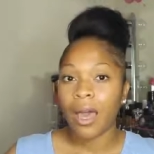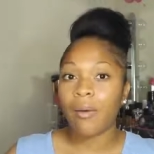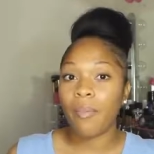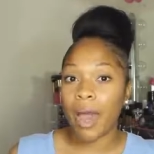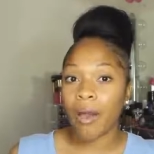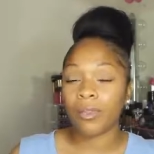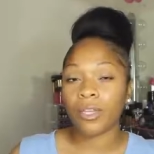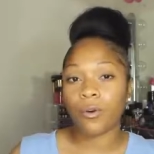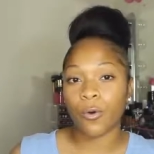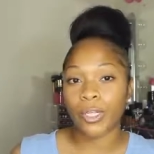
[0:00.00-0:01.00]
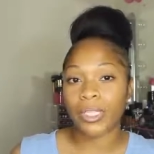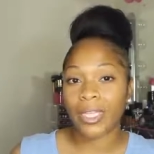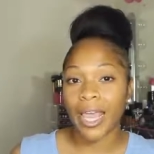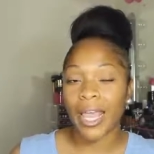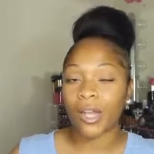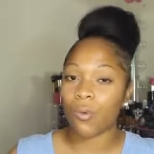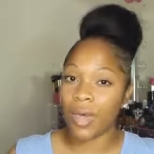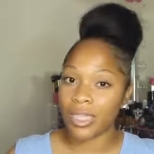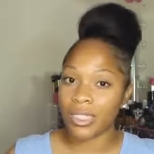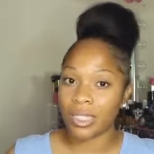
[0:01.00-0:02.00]
about the corset and a
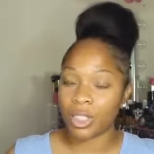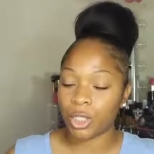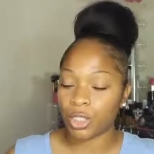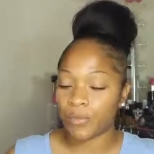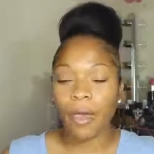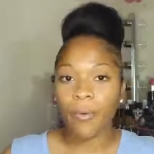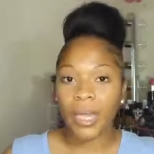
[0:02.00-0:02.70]
waist cincher. A